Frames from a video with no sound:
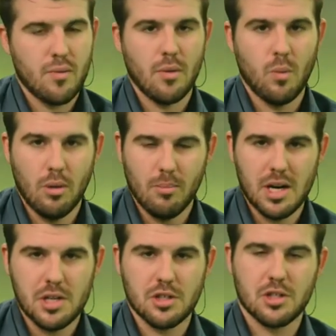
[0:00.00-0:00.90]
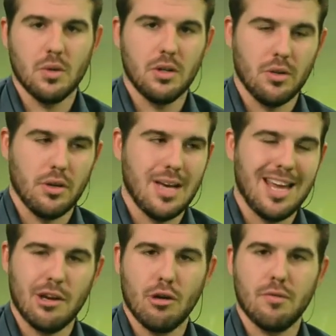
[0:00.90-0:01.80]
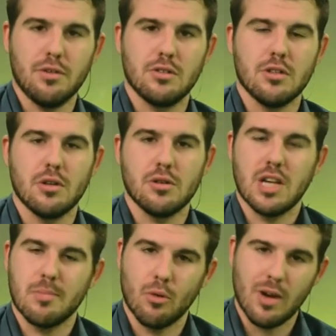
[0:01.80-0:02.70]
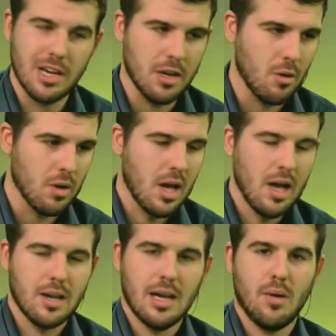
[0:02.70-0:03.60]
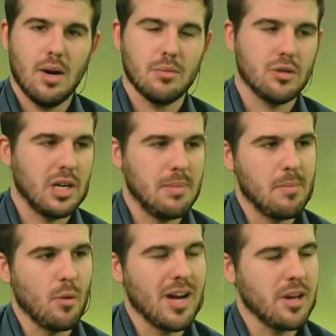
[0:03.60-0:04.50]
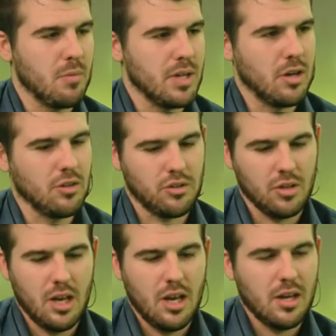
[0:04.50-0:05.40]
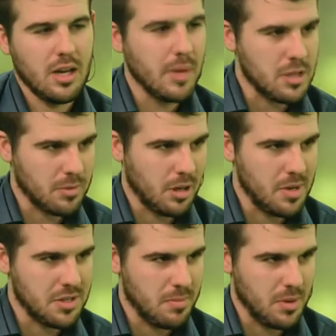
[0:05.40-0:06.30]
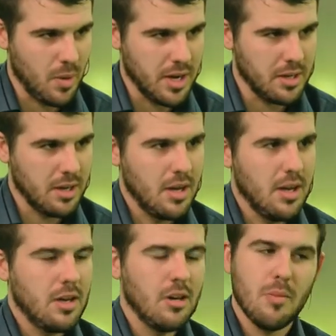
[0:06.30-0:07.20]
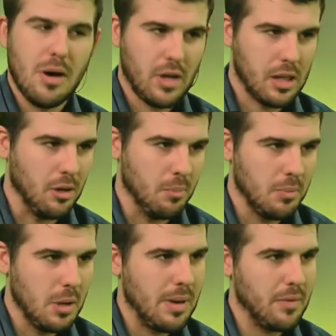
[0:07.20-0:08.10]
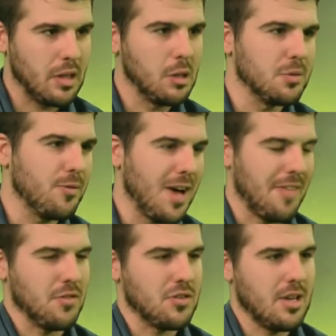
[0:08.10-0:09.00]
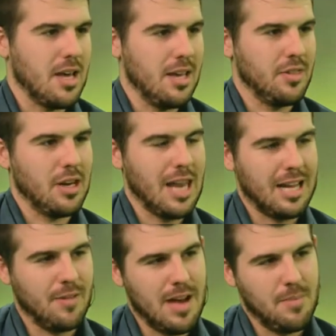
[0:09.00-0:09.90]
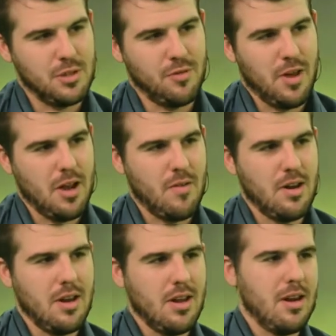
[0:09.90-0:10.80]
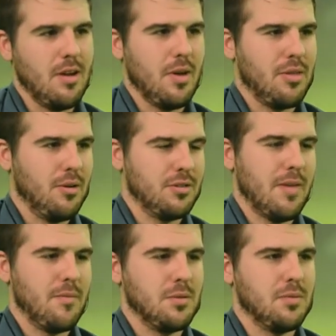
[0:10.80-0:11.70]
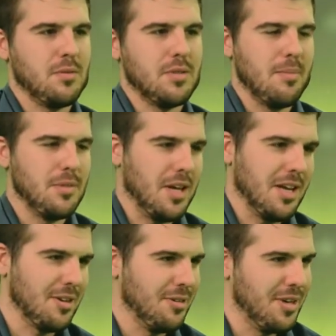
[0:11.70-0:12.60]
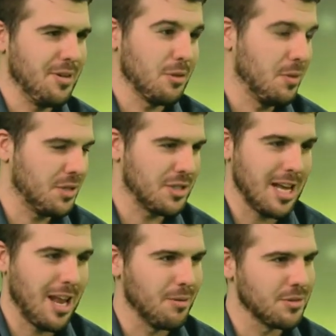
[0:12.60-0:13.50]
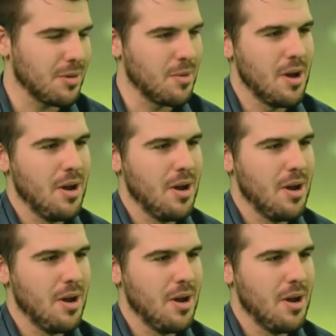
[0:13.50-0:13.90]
from one manager to another, Andy Orford to Jose Mourinho. Now I'm talking about Mourinho because he made some comments in midweek, not about the club, but about the club's fans and the lack of atmosphere. And he thought Stamford Bridge was empty, or it was almost a sellout. So